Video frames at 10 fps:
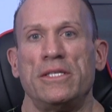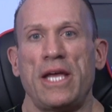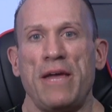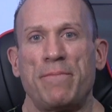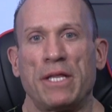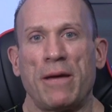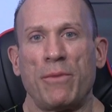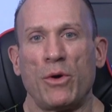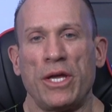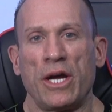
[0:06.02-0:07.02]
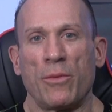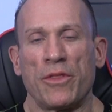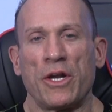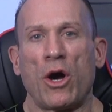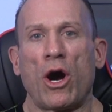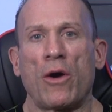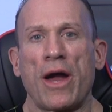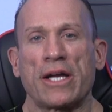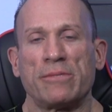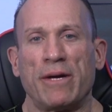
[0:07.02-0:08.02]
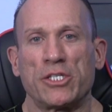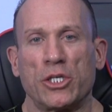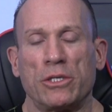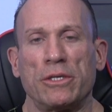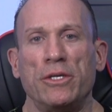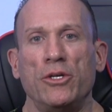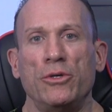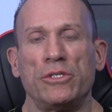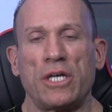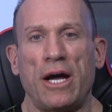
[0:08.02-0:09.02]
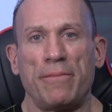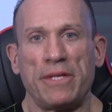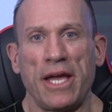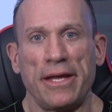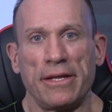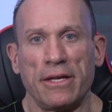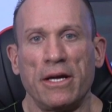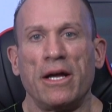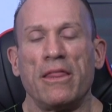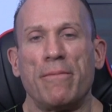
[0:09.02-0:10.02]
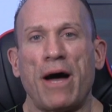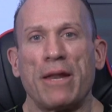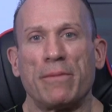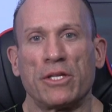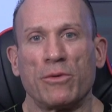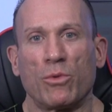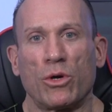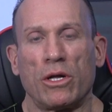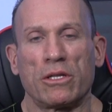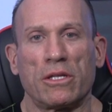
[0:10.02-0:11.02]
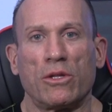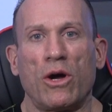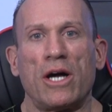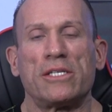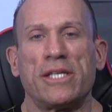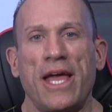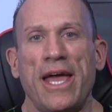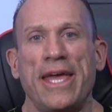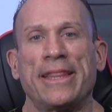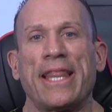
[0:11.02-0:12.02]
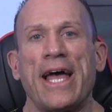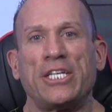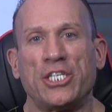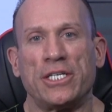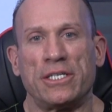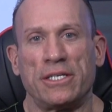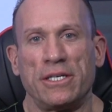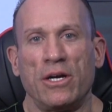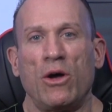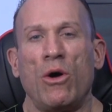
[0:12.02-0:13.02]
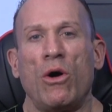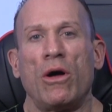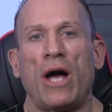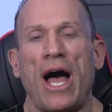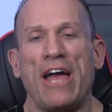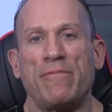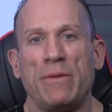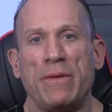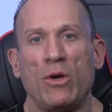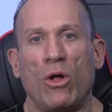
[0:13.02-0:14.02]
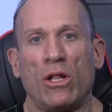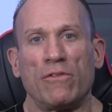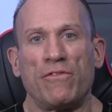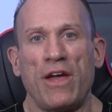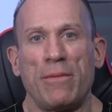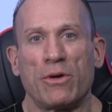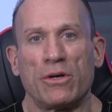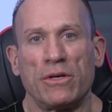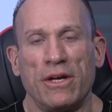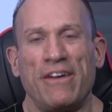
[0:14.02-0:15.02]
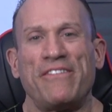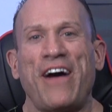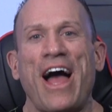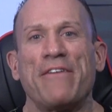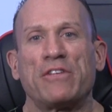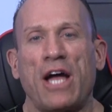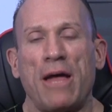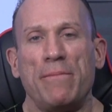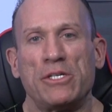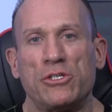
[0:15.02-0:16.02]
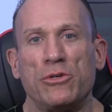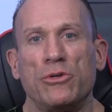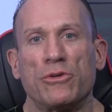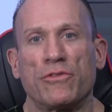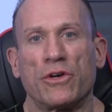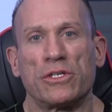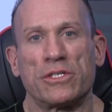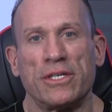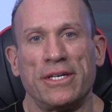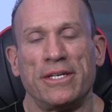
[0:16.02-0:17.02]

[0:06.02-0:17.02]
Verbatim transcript: Dave Palumbo here with an RX Muscle News update. The bodybuilding world lost a legend, IFBB Hall of Famer, five time Mr. Universe.